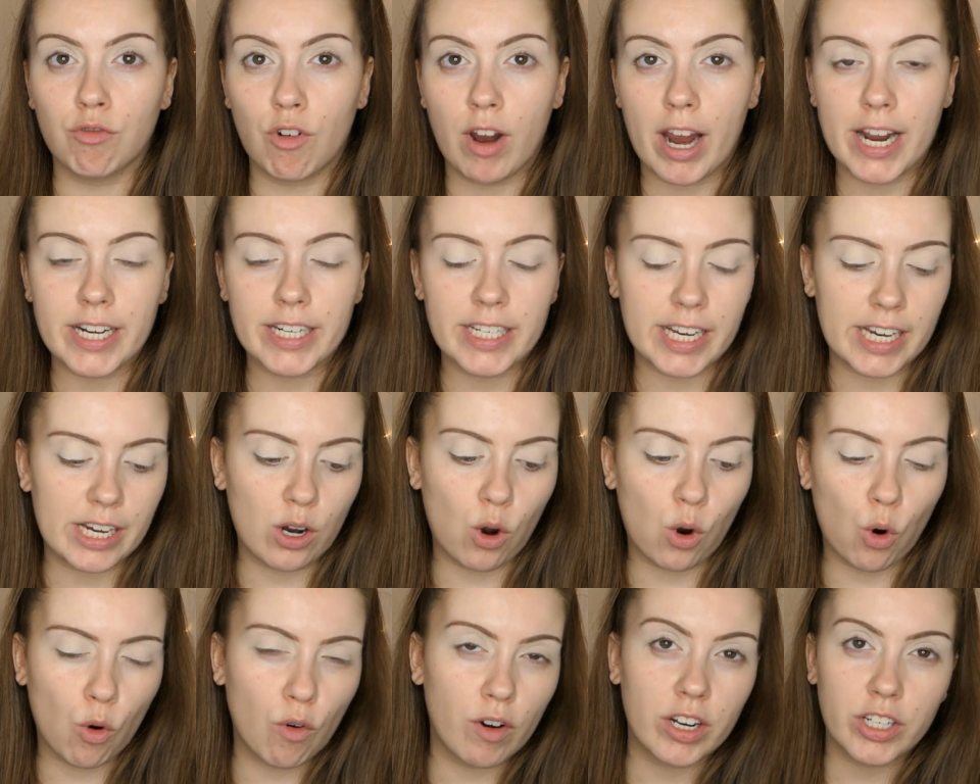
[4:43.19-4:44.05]
reddy,
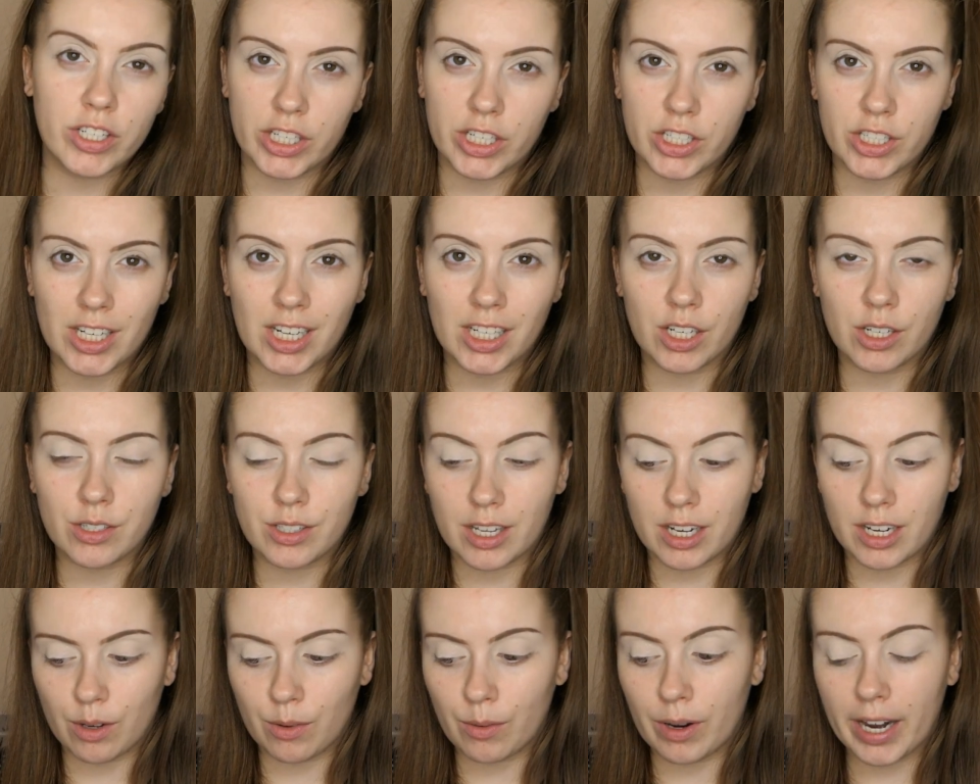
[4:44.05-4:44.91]
orangey shadows
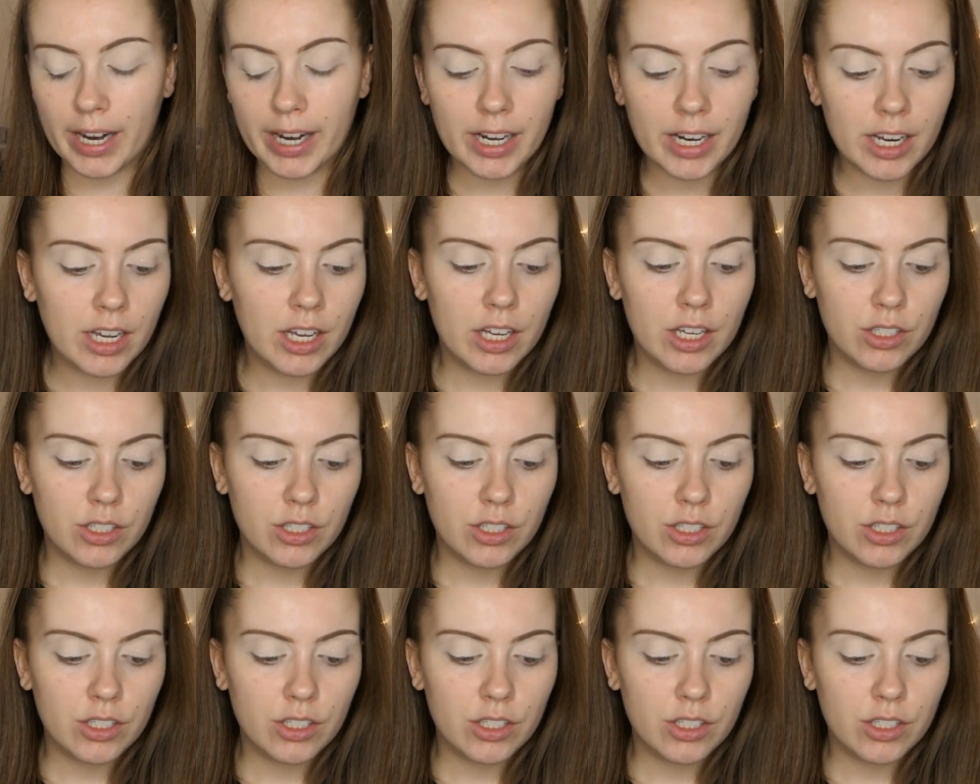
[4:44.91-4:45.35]
anyway.